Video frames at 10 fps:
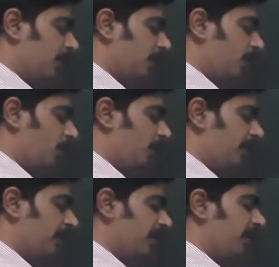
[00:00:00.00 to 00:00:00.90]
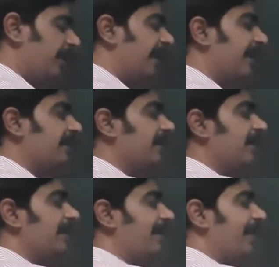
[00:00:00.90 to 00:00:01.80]
node and
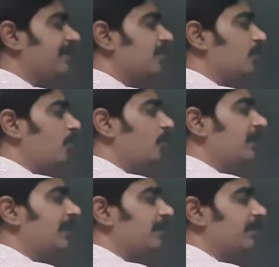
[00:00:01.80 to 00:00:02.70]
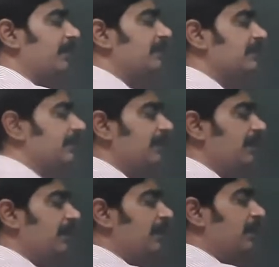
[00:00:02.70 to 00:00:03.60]
antinode will take place,
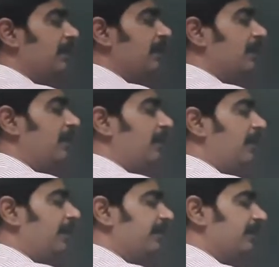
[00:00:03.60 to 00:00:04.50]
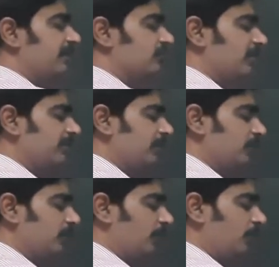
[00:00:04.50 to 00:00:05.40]
and the distance
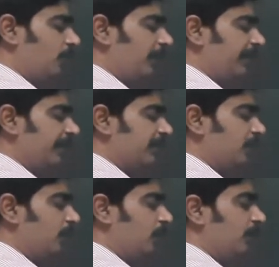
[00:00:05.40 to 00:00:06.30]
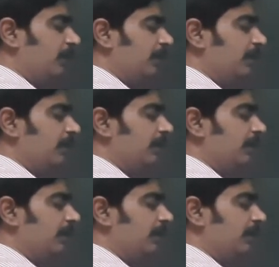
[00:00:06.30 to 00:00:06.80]
between the node and antinode